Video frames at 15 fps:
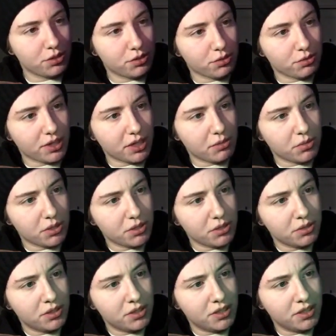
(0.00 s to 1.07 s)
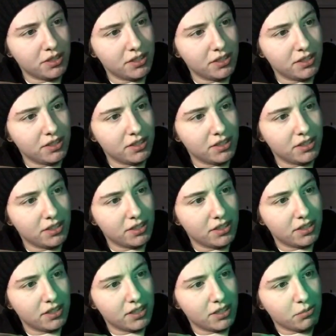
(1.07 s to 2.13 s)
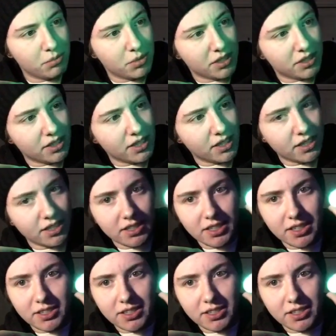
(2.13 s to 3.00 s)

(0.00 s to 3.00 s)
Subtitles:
through the rainbow, but then